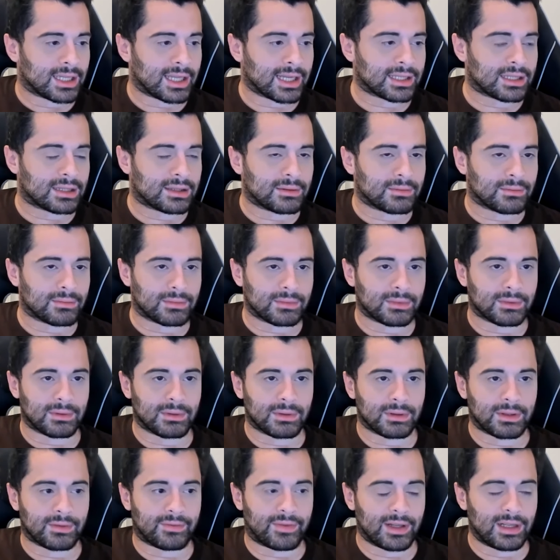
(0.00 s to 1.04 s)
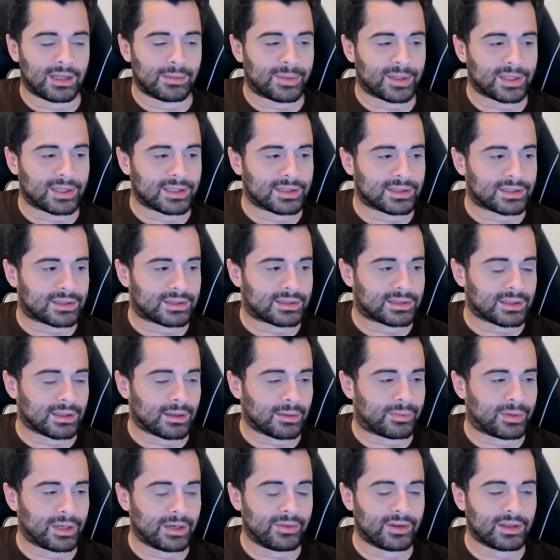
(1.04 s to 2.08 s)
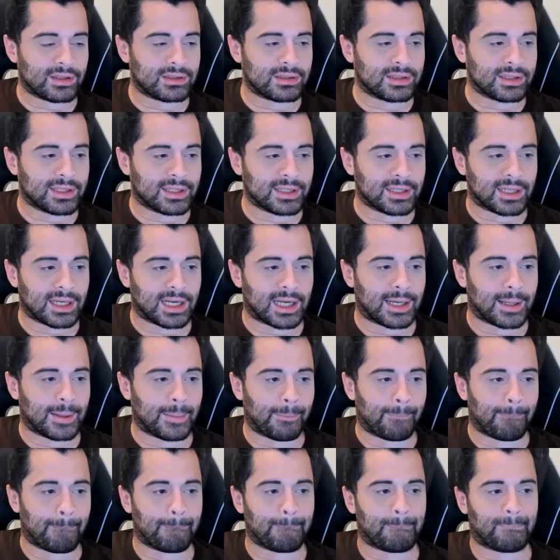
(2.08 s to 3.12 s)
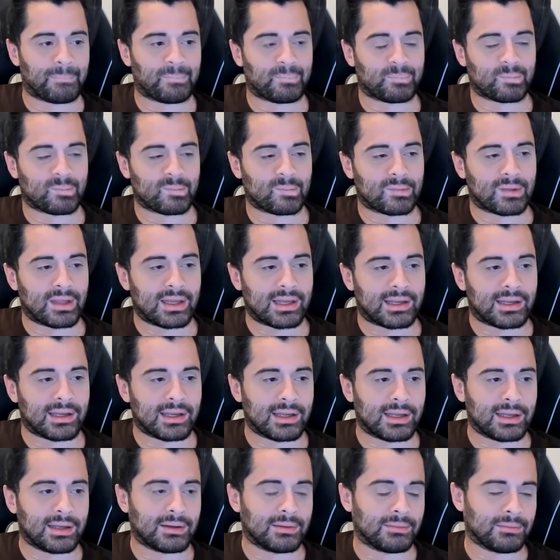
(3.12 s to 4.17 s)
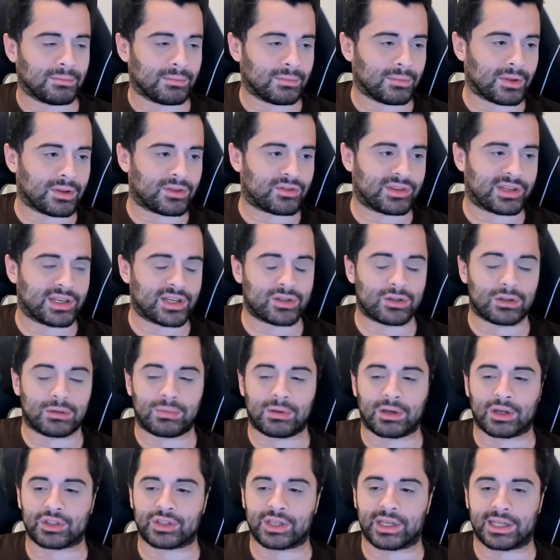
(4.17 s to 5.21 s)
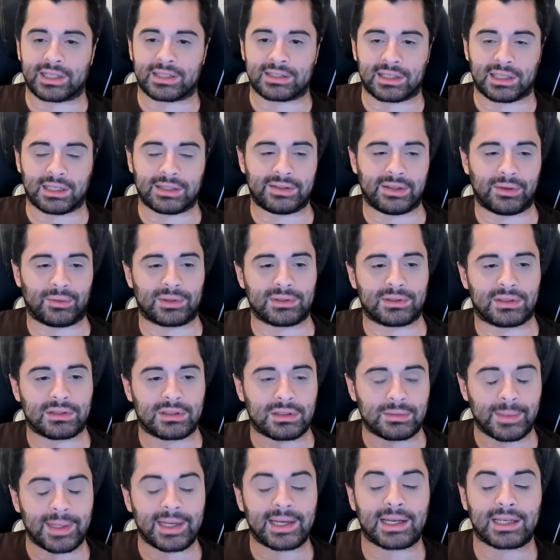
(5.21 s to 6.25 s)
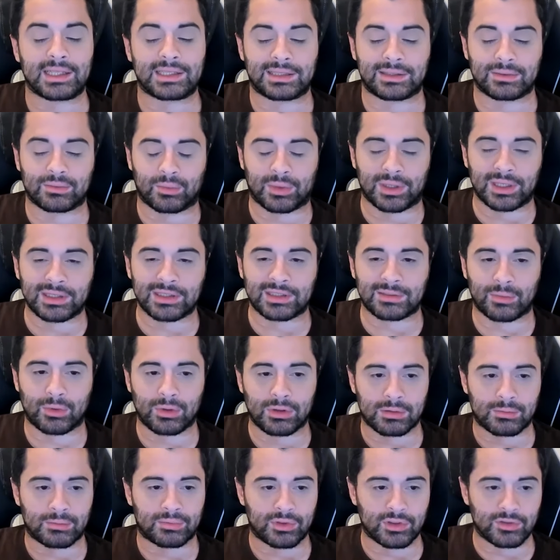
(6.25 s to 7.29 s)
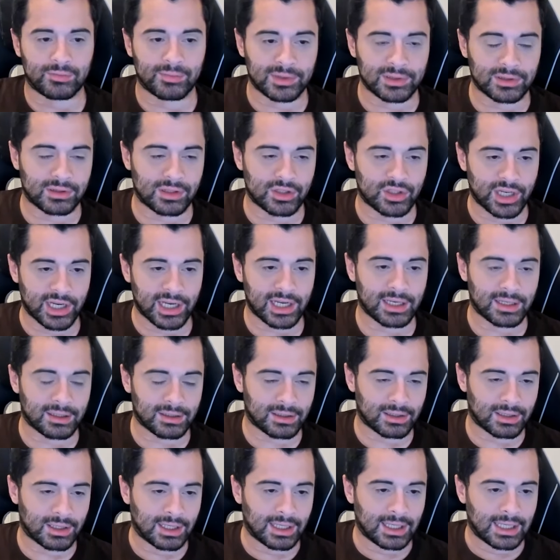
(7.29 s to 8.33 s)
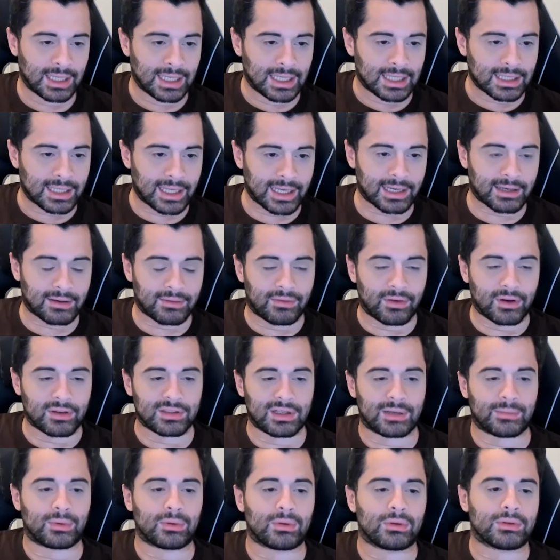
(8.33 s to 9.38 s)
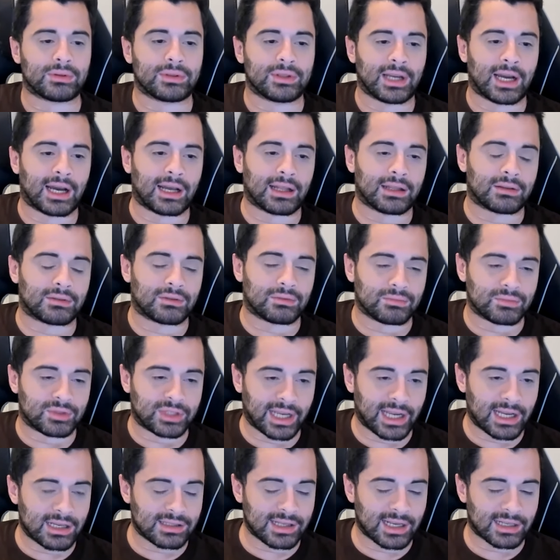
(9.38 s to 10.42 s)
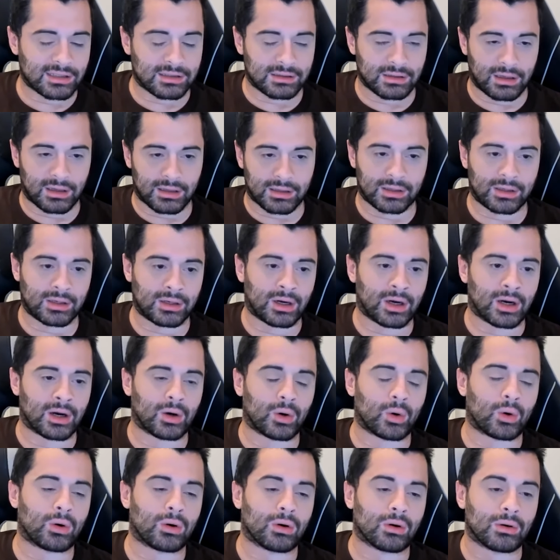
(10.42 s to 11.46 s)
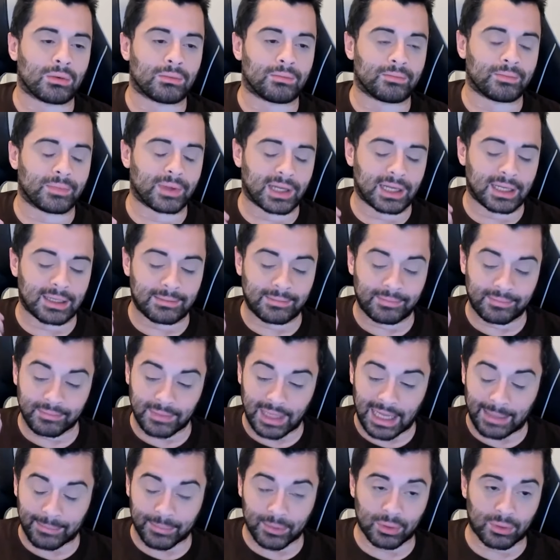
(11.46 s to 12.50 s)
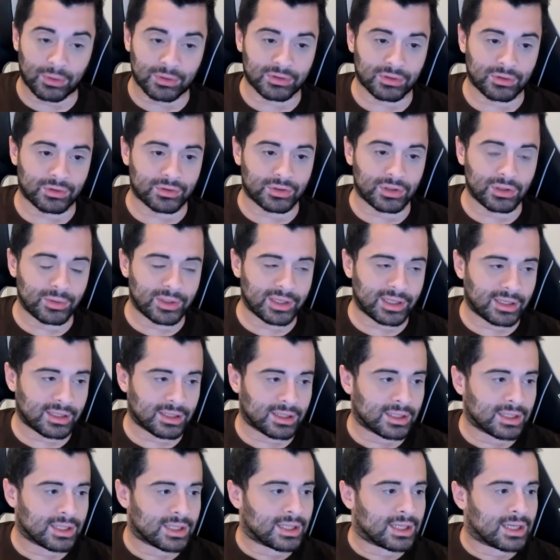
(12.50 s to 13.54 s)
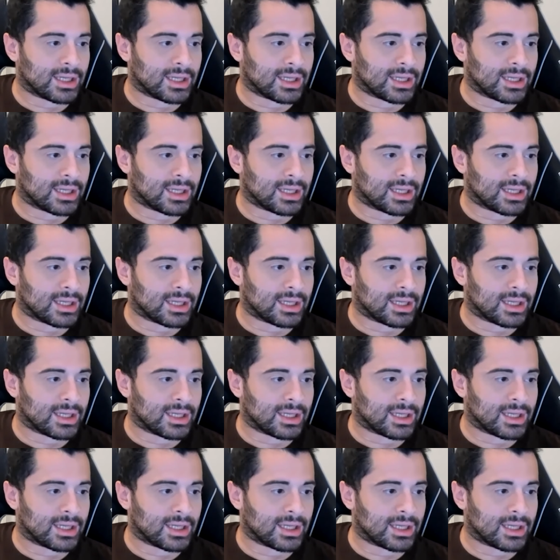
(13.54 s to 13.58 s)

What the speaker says: Like developers previously, like with traditional blockchains, if you wanted to make one small improvement to the chain, like for example, you had chains like Solana or Aptos or Sui,